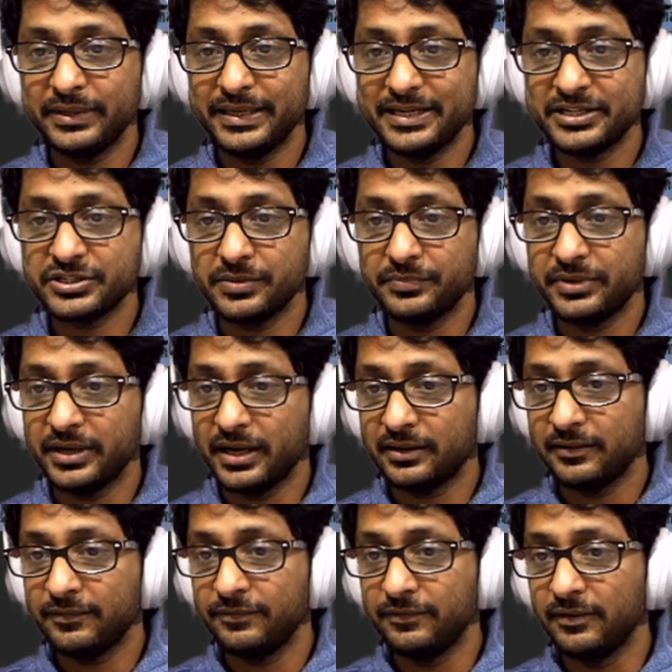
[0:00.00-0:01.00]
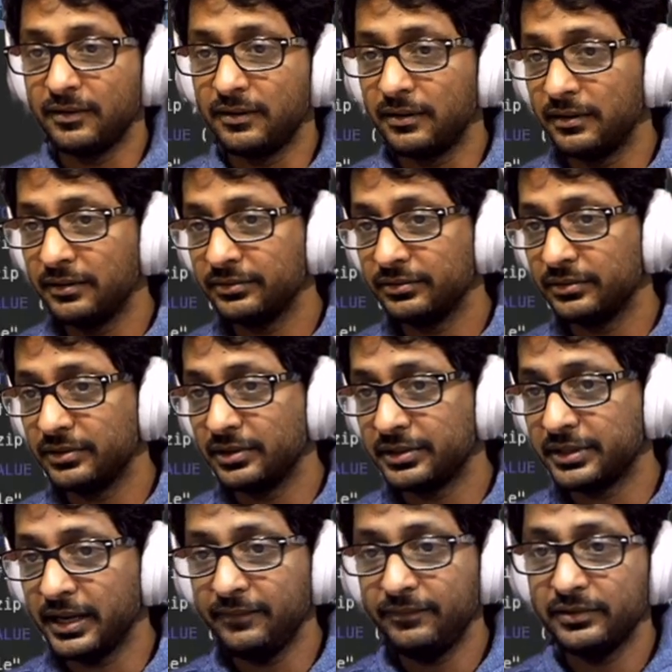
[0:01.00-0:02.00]
we need some data for the
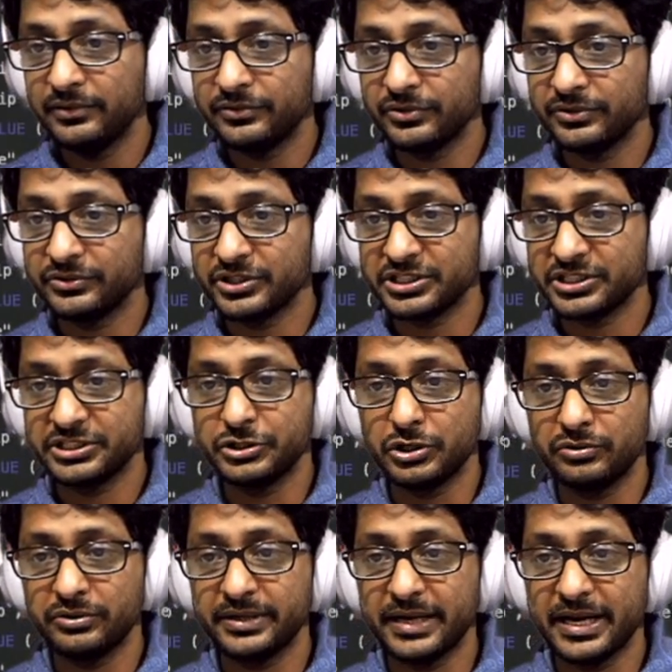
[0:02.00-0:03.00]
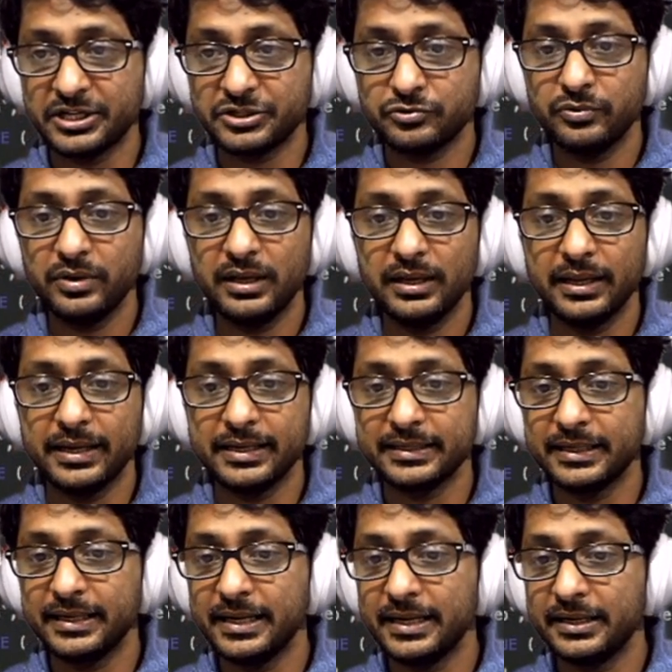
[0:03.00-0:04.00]
table? So just generate SQL,
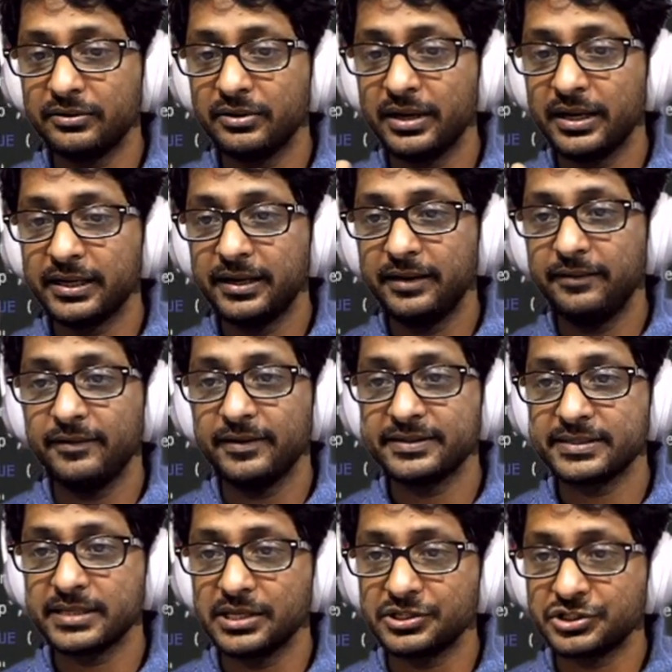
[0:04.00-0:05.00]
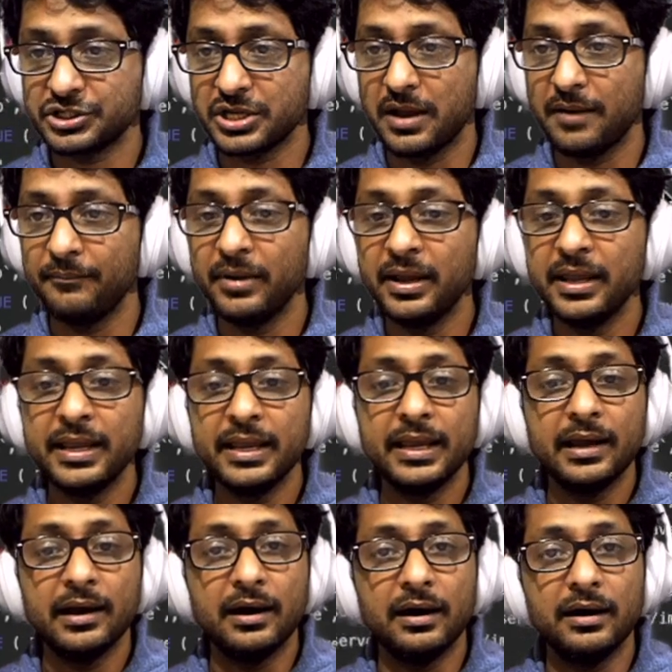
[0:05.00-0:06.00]
and it's going to give us some
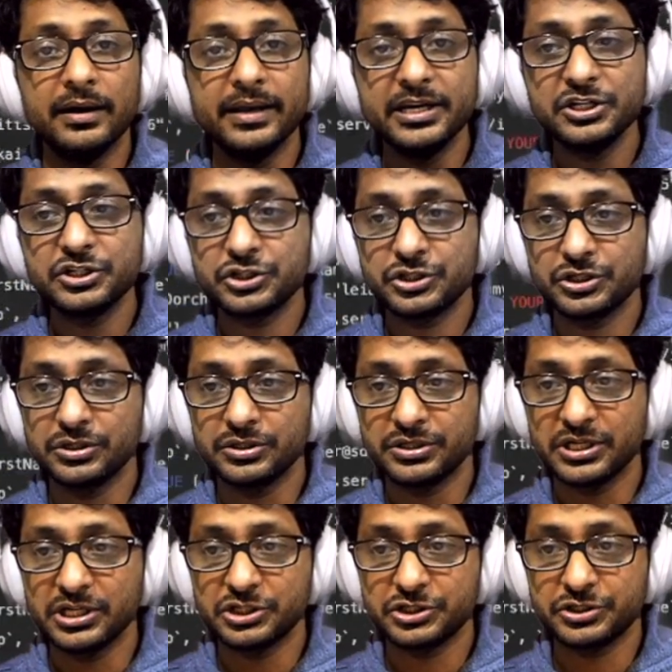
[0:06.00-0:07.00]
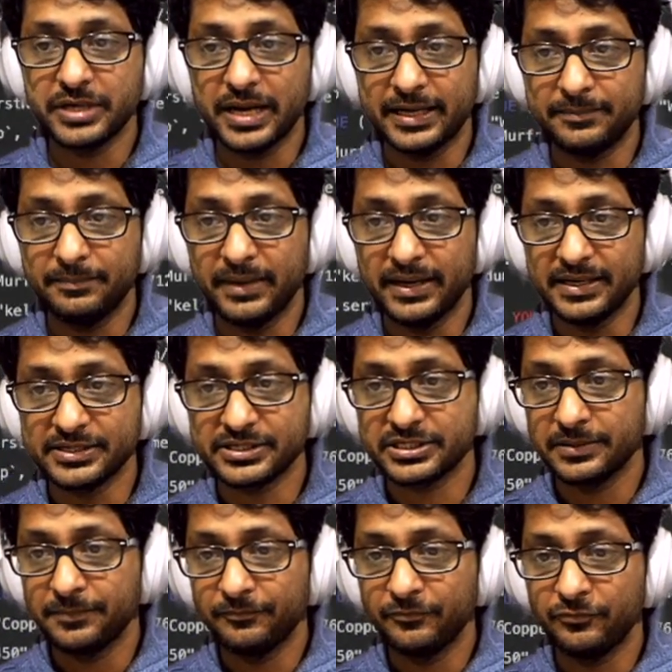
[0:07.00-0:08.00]
insert
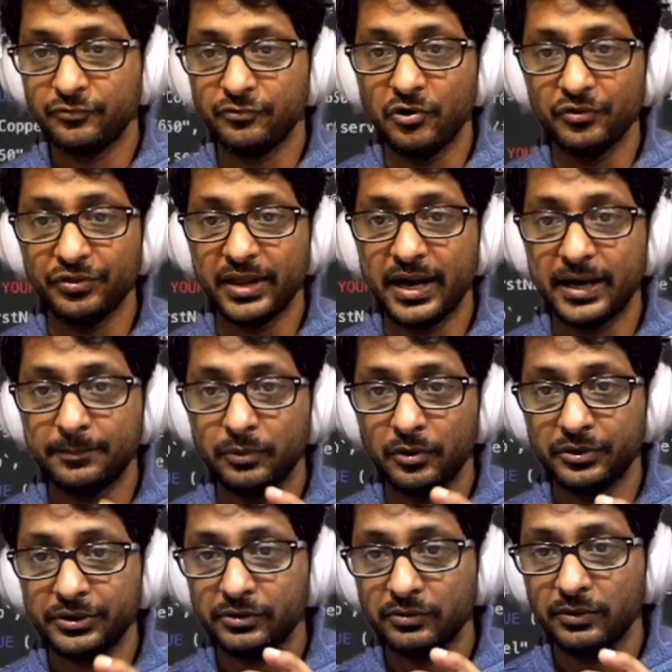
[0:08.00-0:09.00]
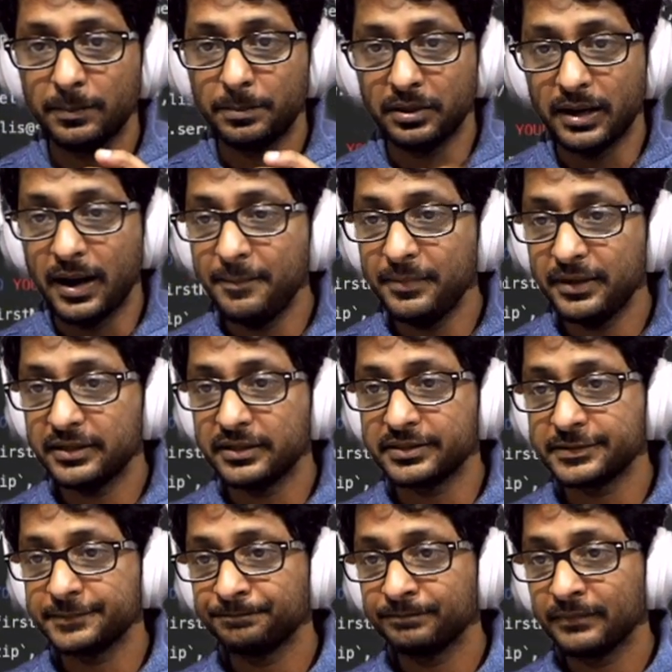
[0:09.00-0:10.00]
statements for that particular
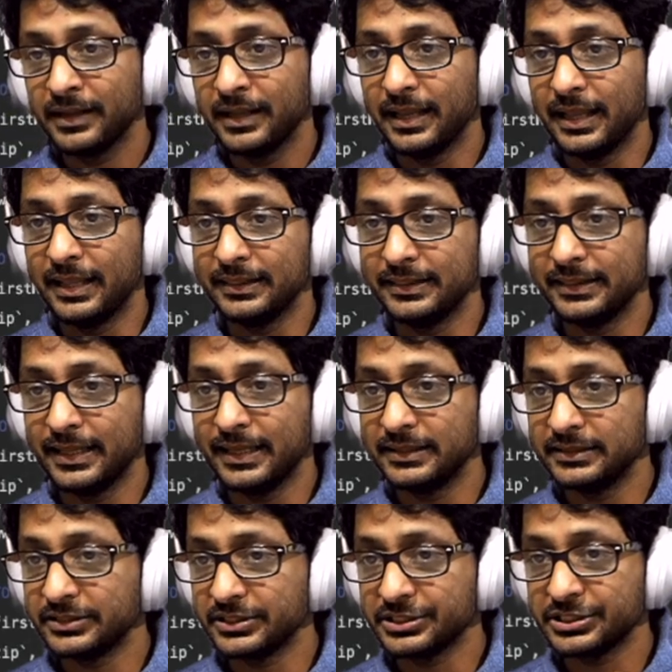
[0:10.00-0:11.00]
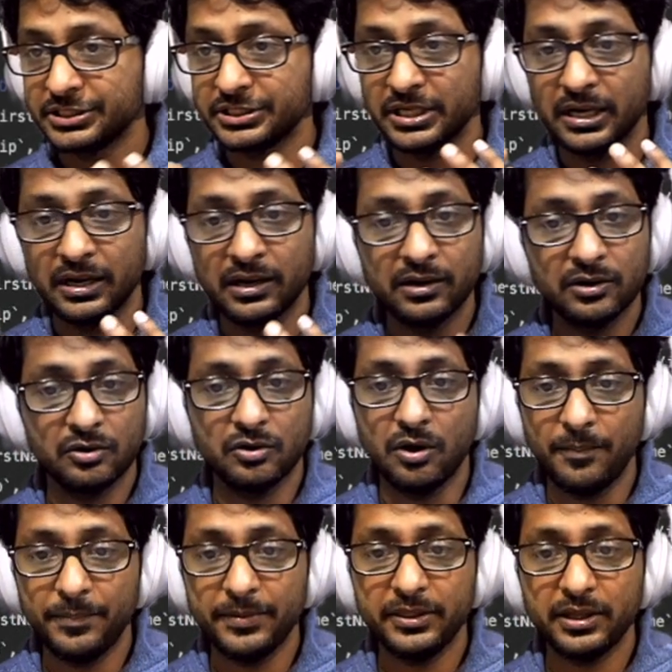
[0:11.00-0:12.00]
parameters, and then just
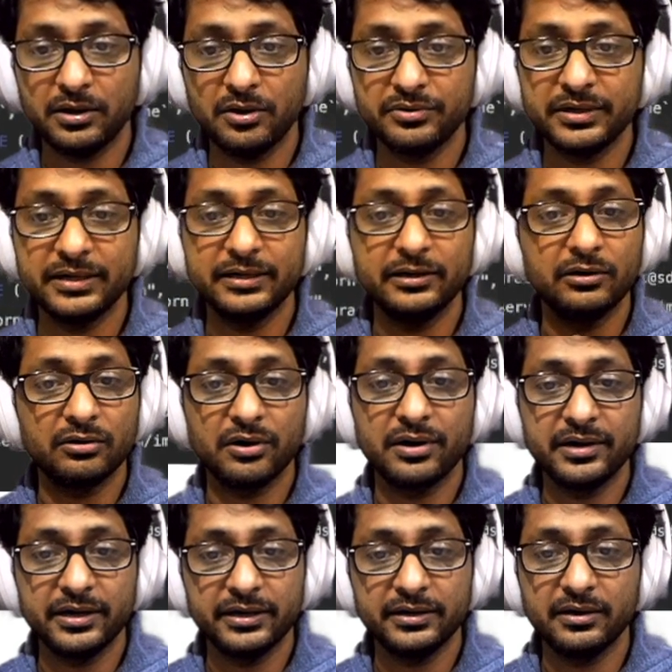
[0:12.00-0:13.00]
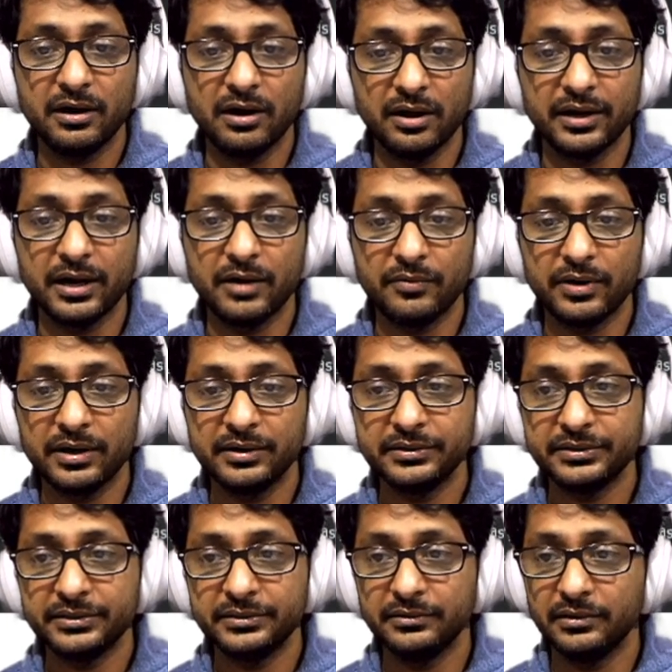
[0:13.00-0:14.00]
copy the content and run it on our
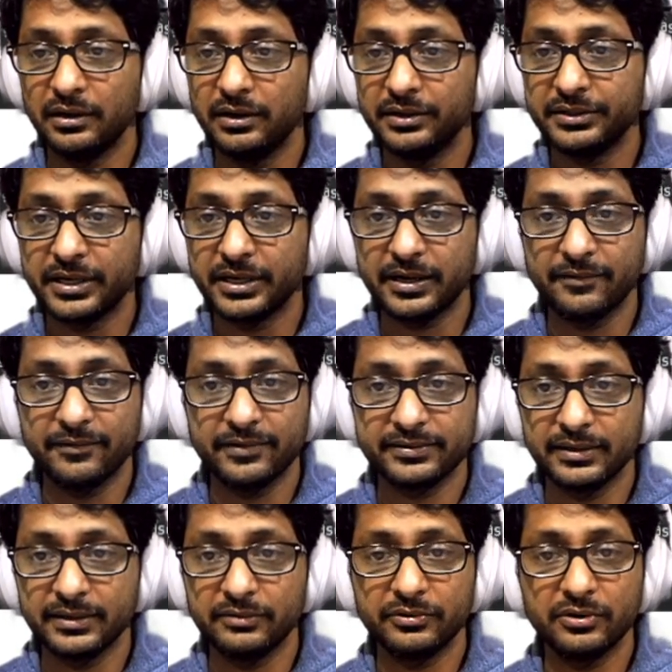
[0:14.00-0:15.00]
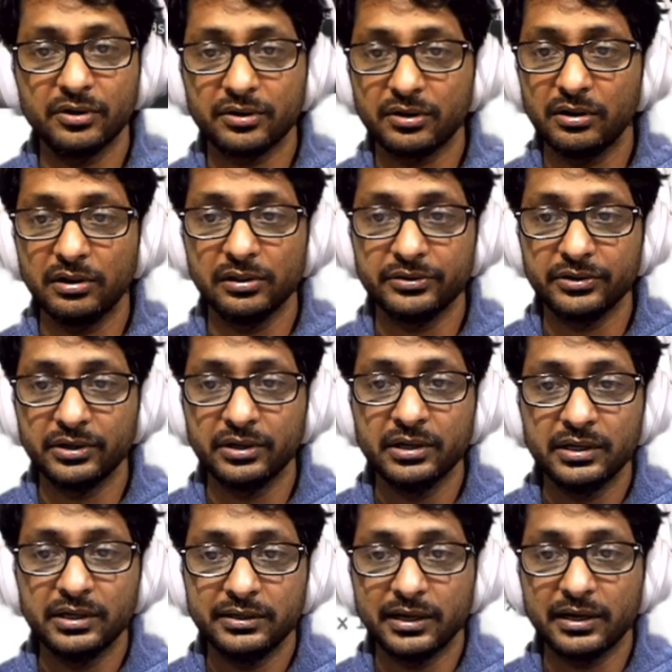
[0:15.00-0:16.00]
database, and we got all the
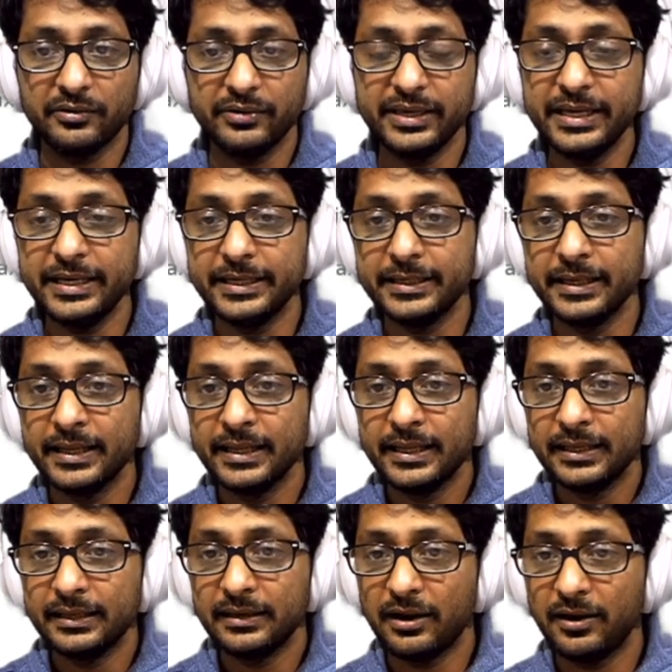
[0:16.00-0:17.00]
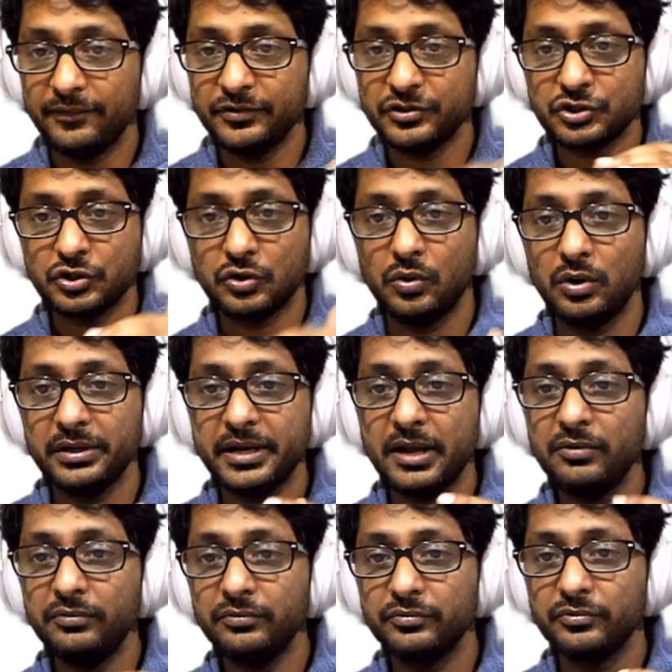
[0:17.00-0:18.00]
data we need. Now, if you scroll
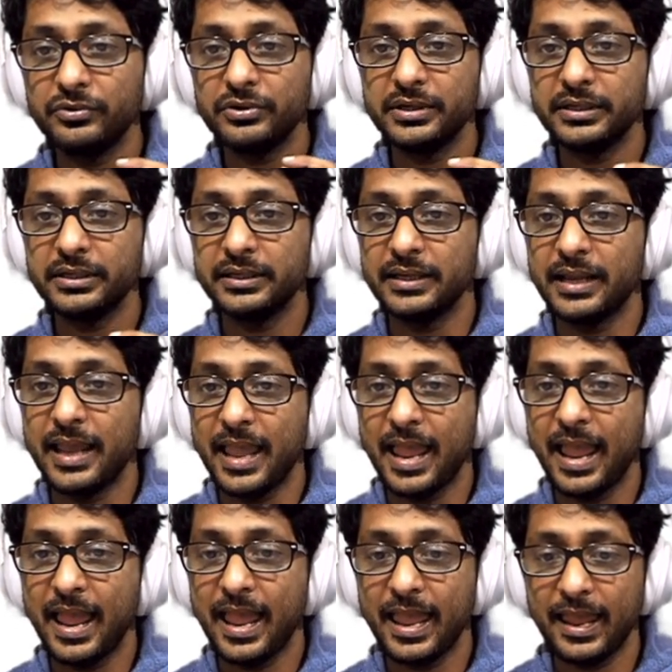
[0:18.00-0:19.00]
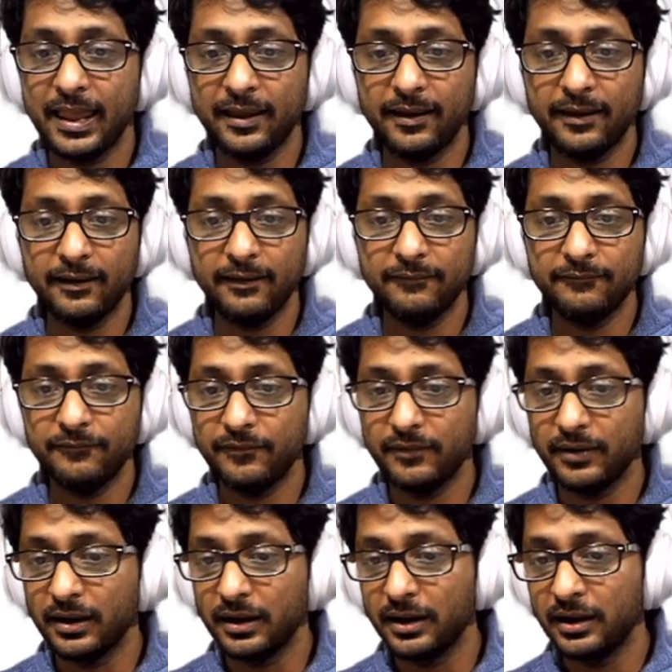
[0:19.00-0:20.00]
down, we have
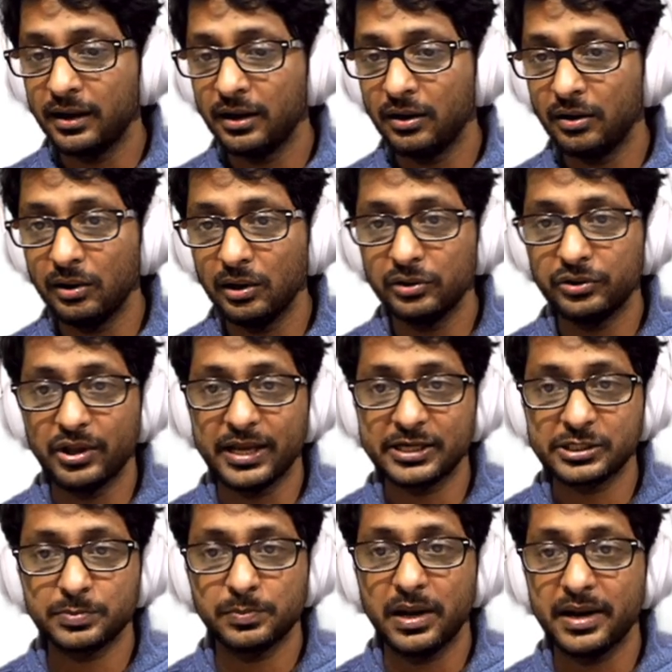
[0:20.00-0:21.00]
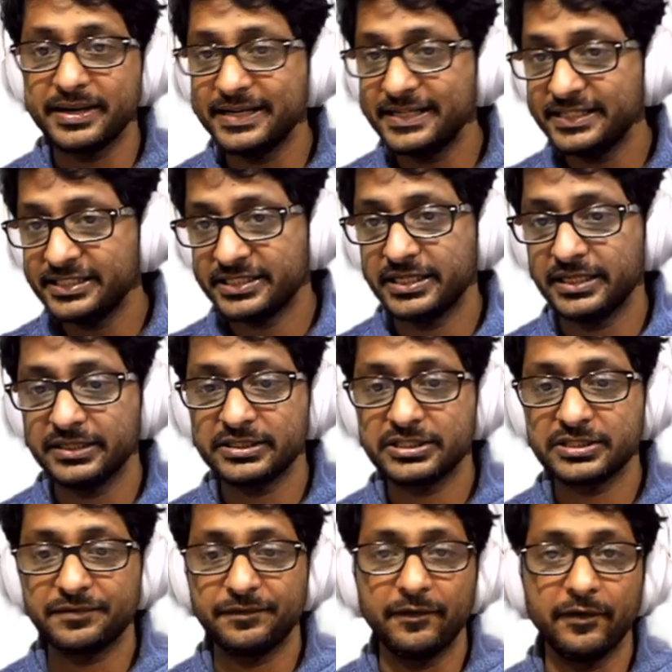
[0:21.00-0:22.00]
all the
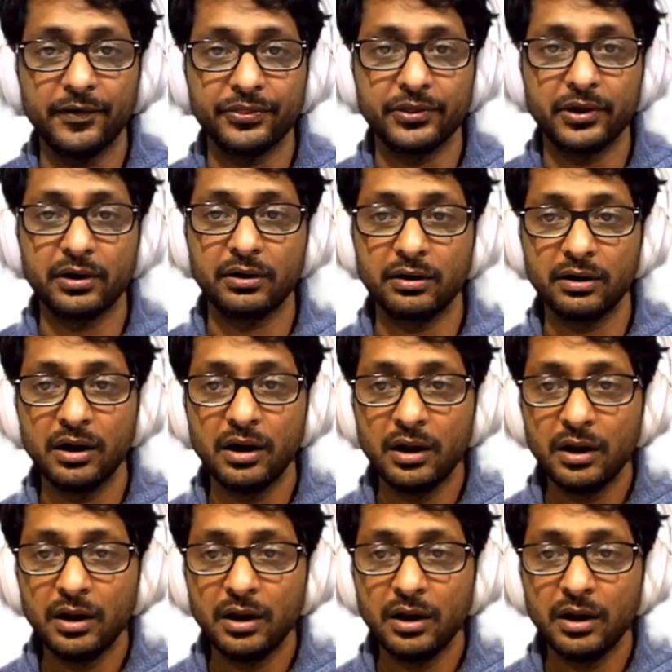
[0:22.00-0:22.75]
explanations for the